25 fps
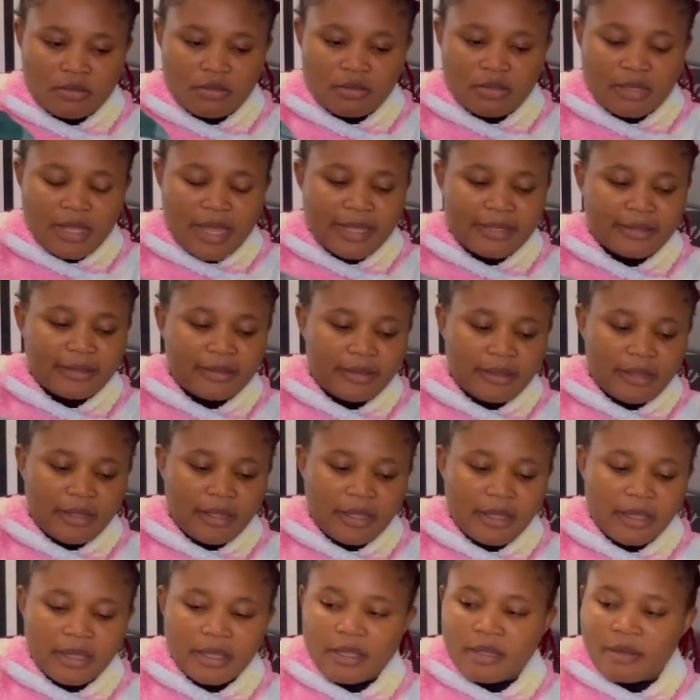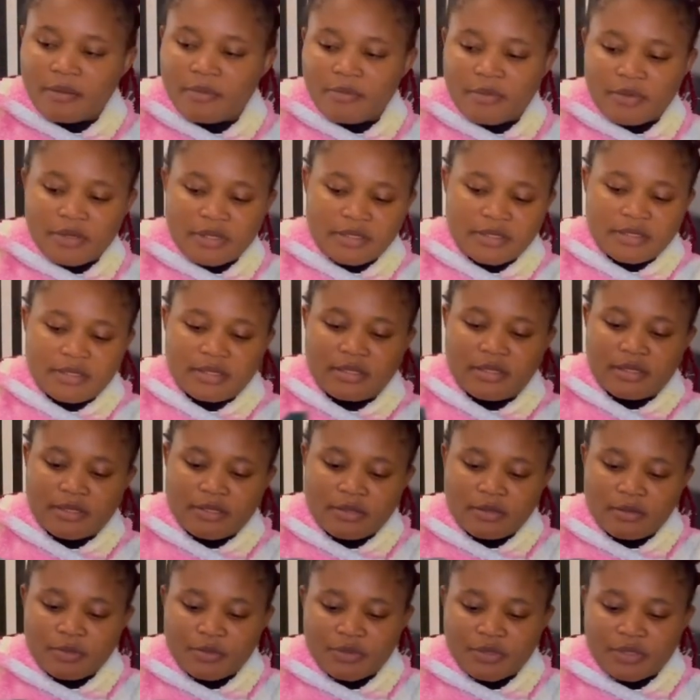that thick, but it's
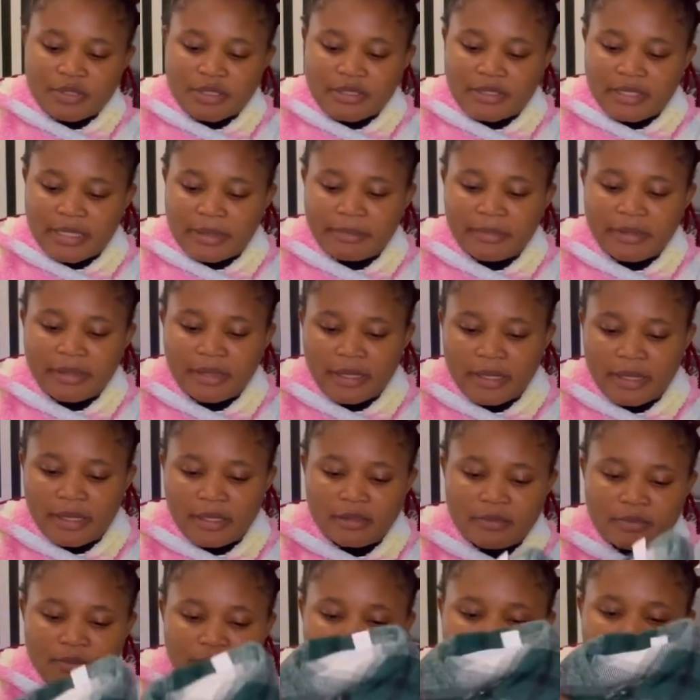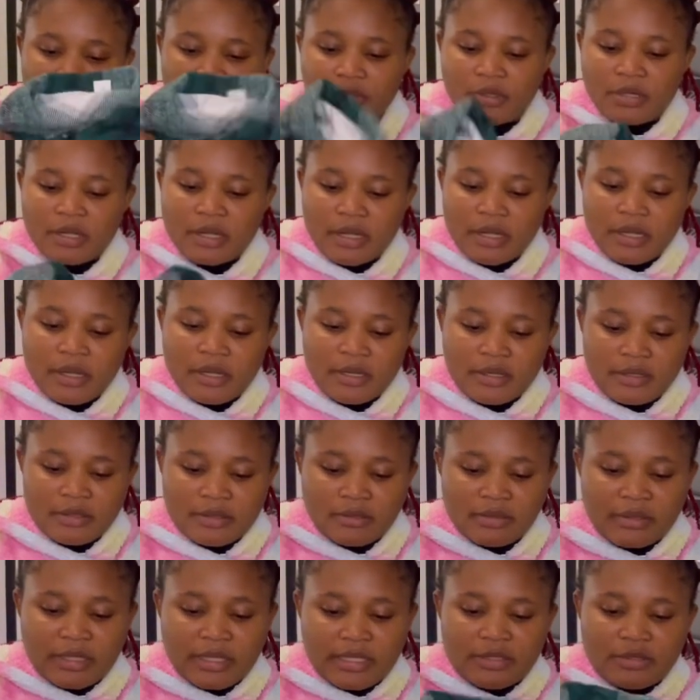almost the same thing. But
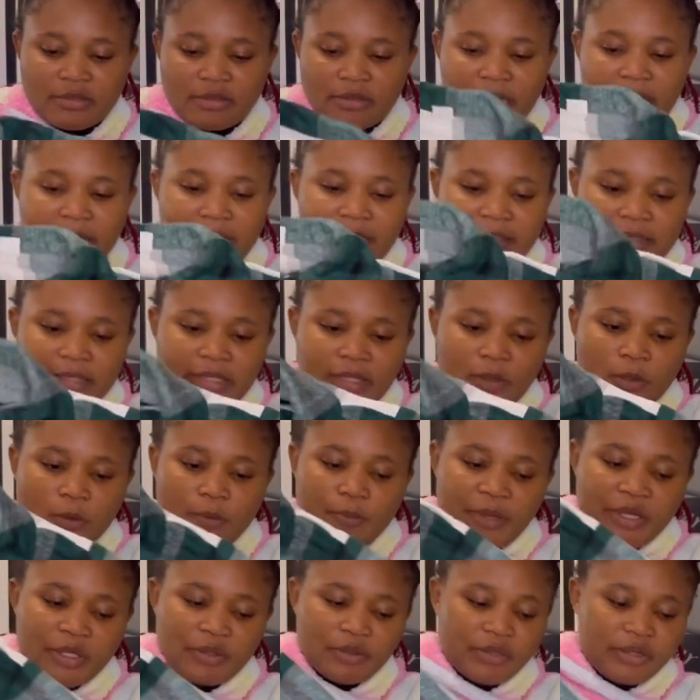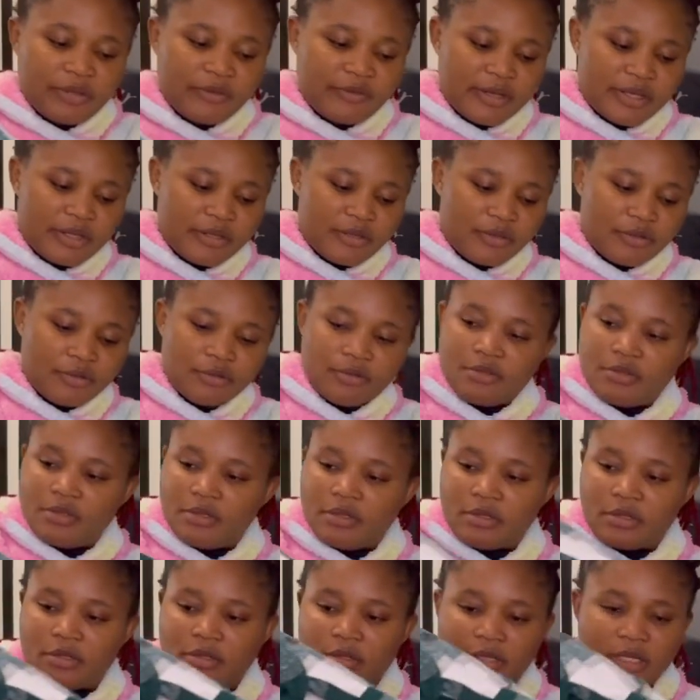this one is not that thick compared to the
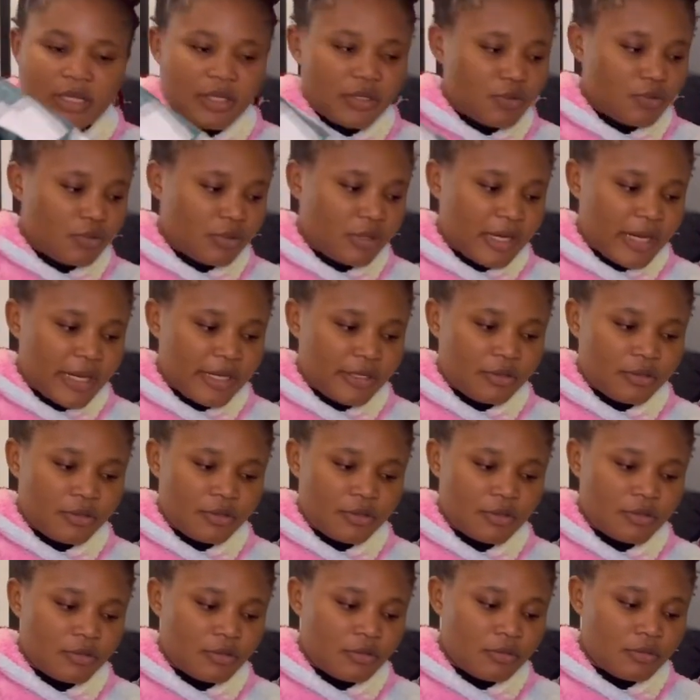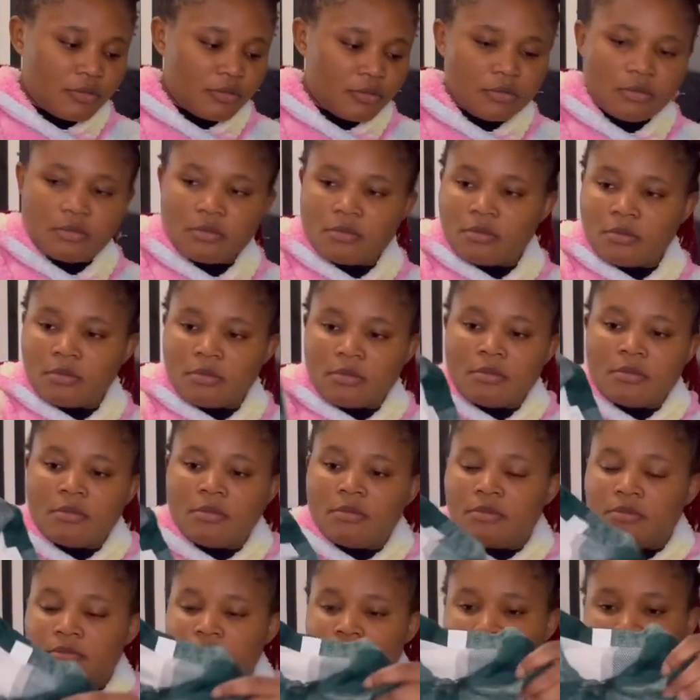other two that I just
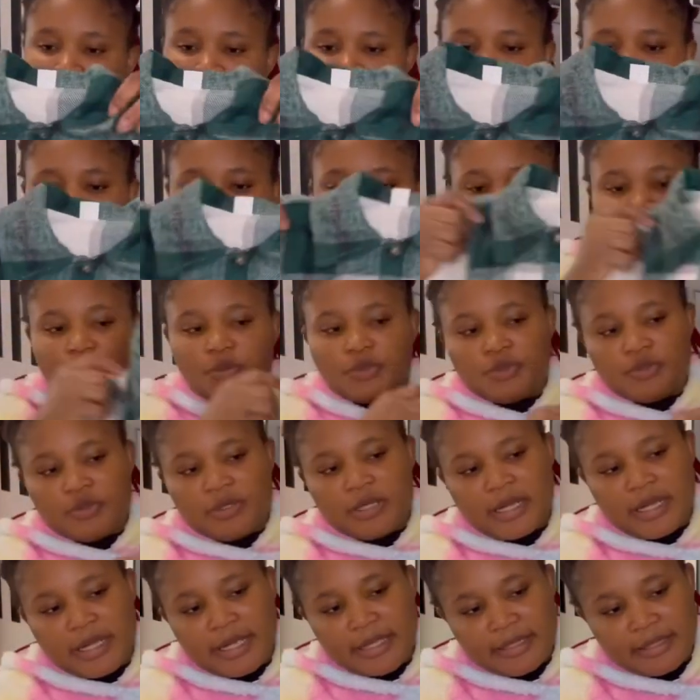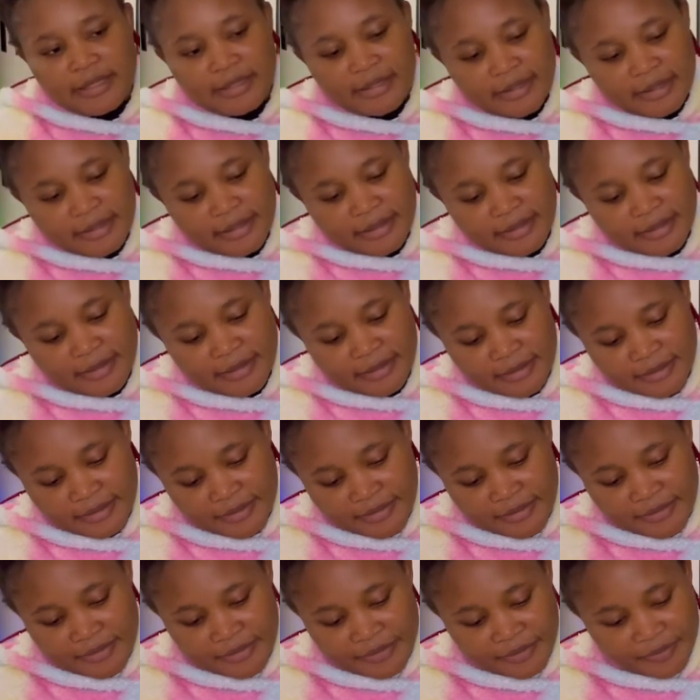told you guys.
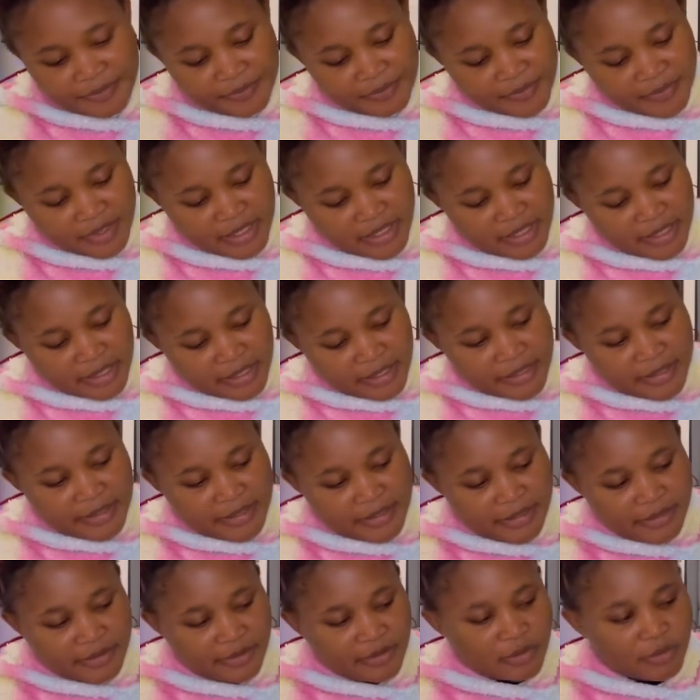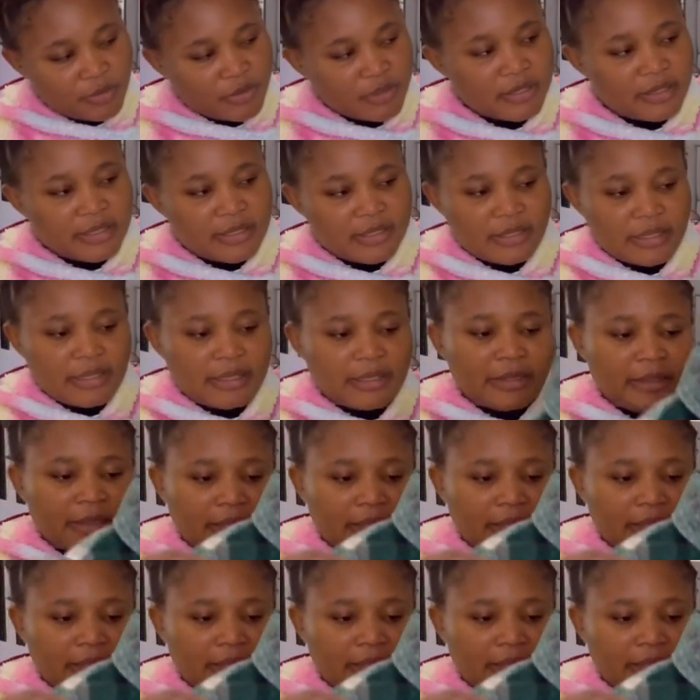So it's almost the same